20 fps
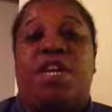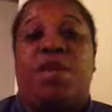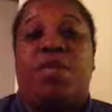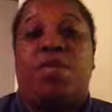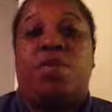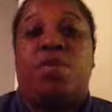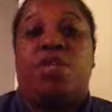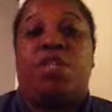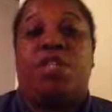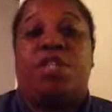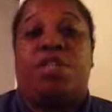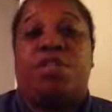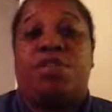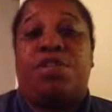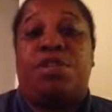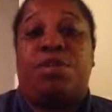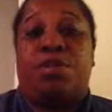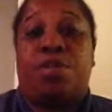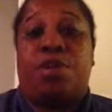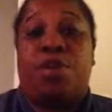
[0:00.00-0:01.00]
Get more
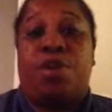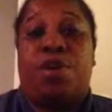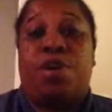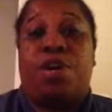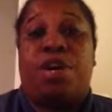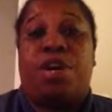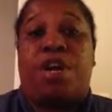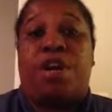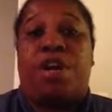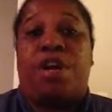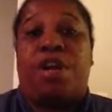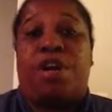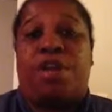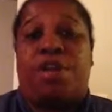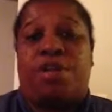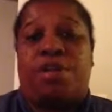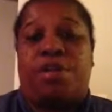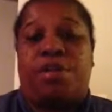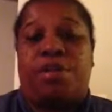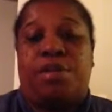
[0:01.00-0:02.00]
serious regarding our
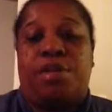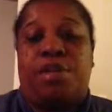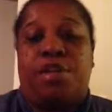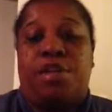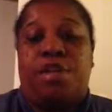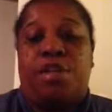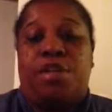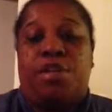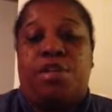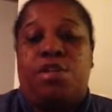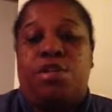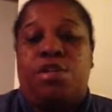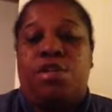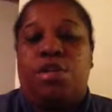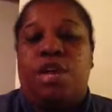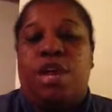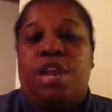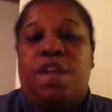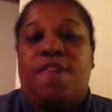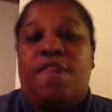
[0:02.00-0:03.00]
health. Do you
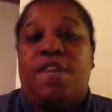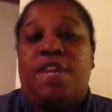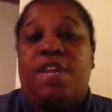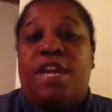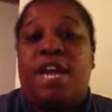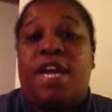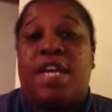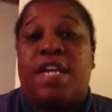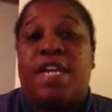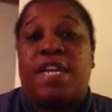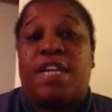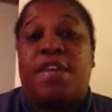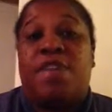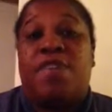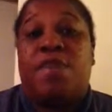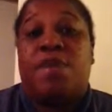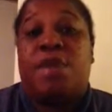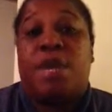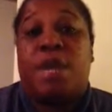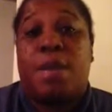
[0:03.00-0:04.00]
have any idea of
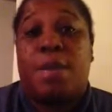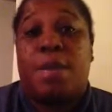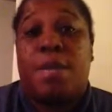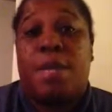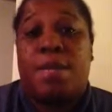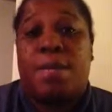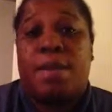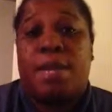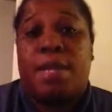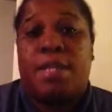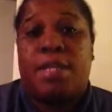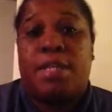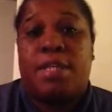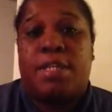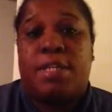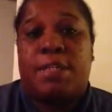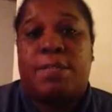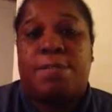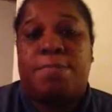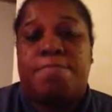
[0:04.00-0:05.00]
what I mean by
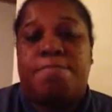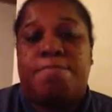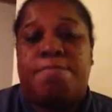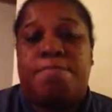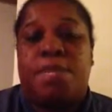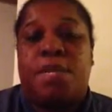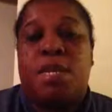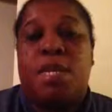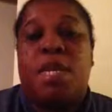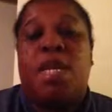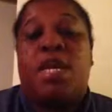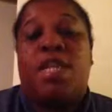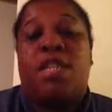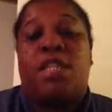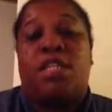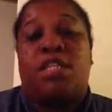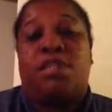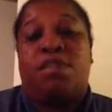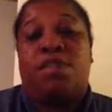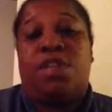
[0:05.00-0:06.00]
this? In
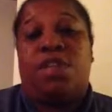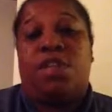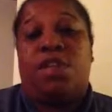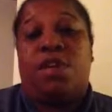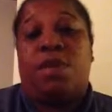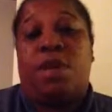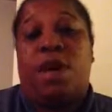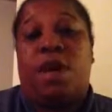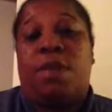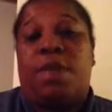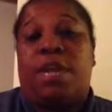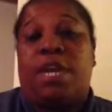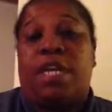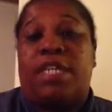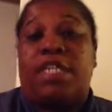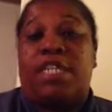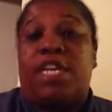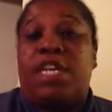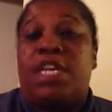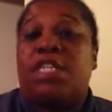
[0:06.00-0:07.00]
this video, I would like
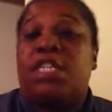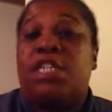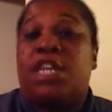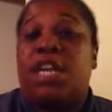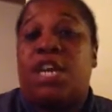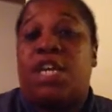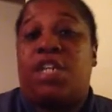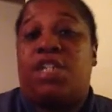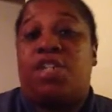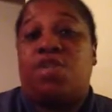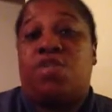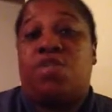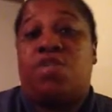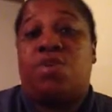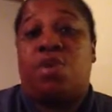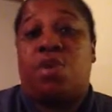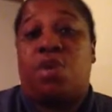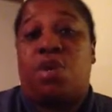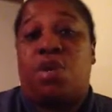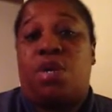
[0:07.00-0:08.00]
to educate you
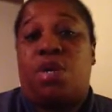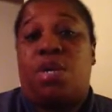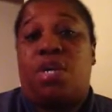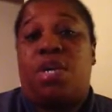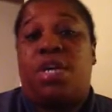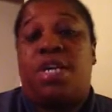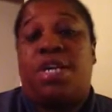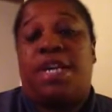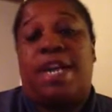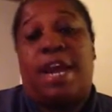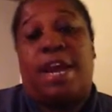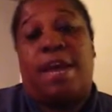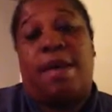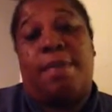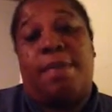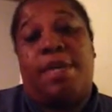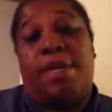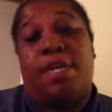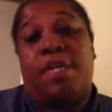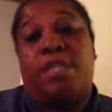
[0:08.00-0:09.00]
on
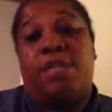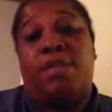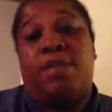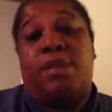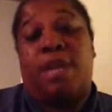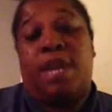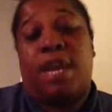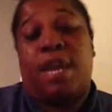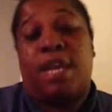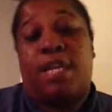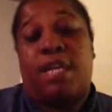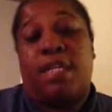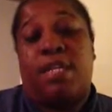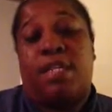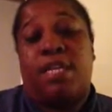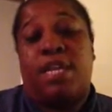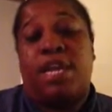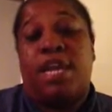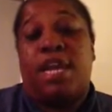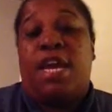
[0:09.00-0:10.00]
diabetes mellitus
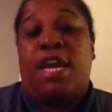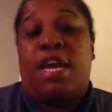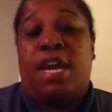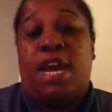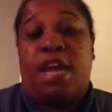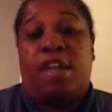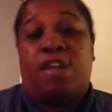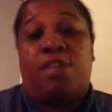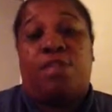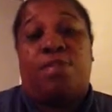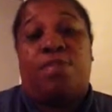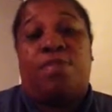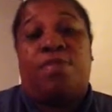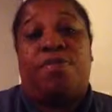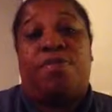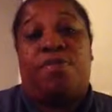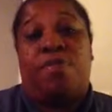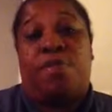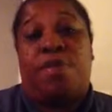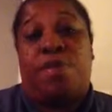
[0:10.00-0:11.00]
and how to
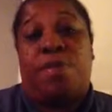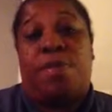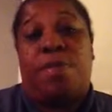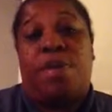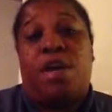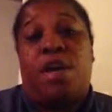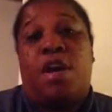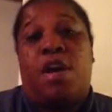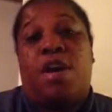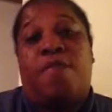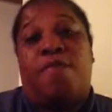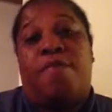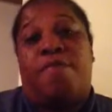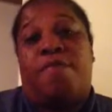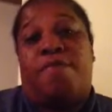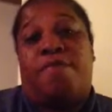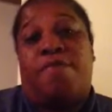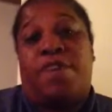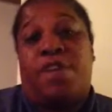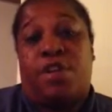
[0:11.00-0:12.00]
perform a
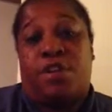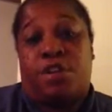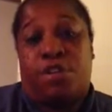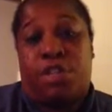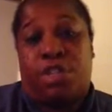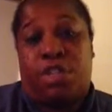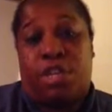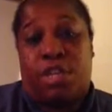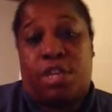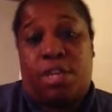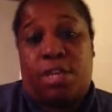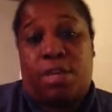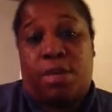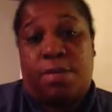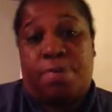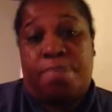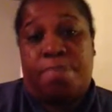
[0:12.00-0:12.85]
finger stick.